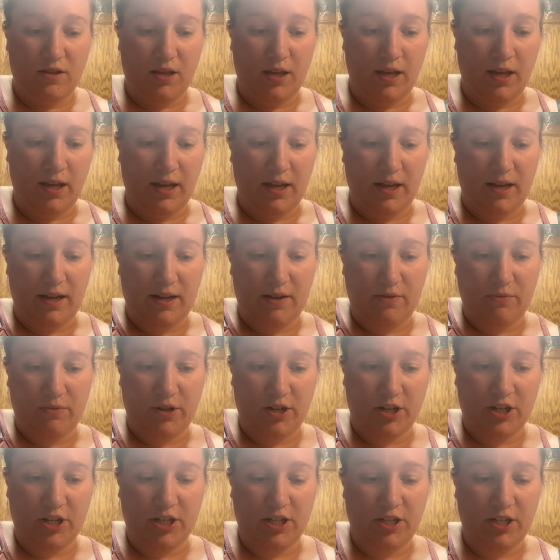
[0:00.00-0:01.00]
and
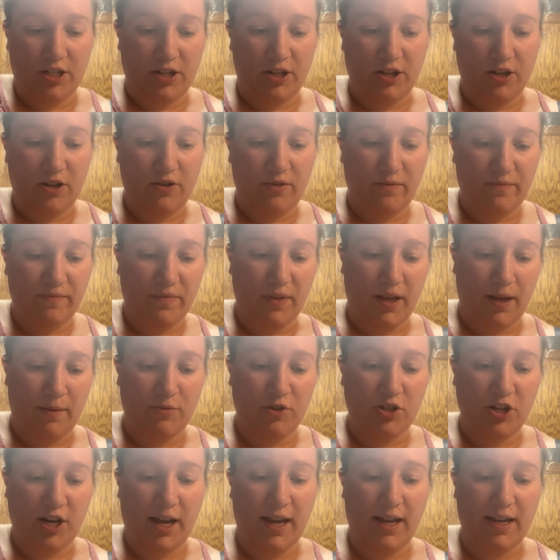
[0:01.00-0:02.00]
we're good to go.
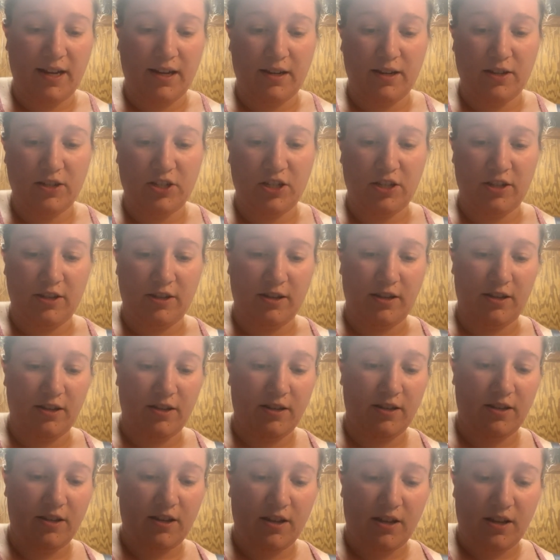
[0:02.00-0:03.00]
I'm trying
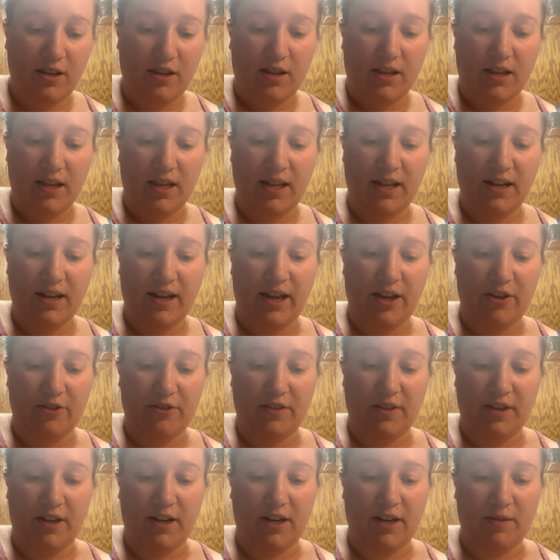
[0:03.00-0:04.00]
to eat
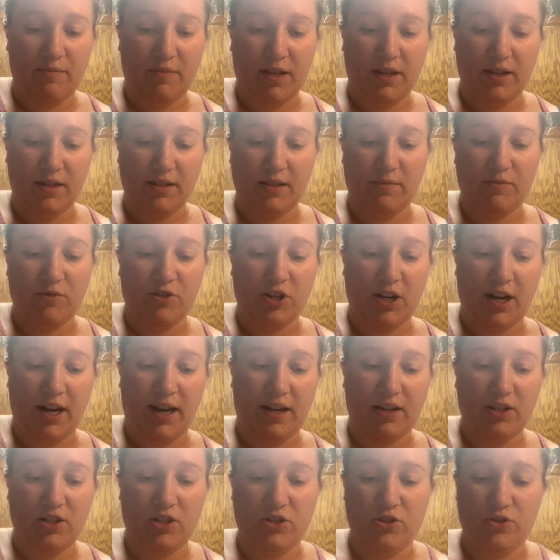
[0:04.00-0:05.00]
healthier because I'm
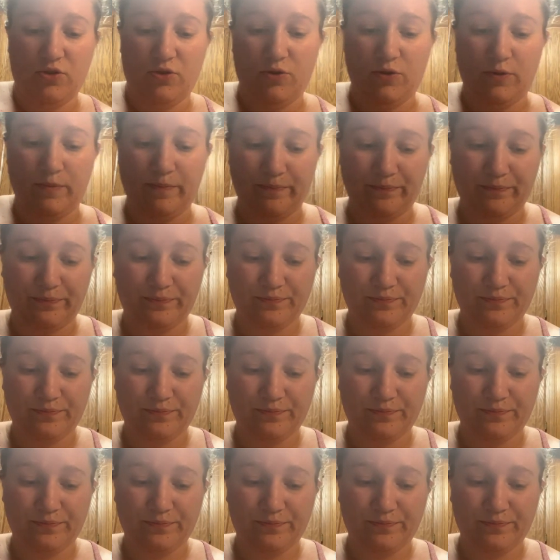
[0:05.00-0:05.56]
trying to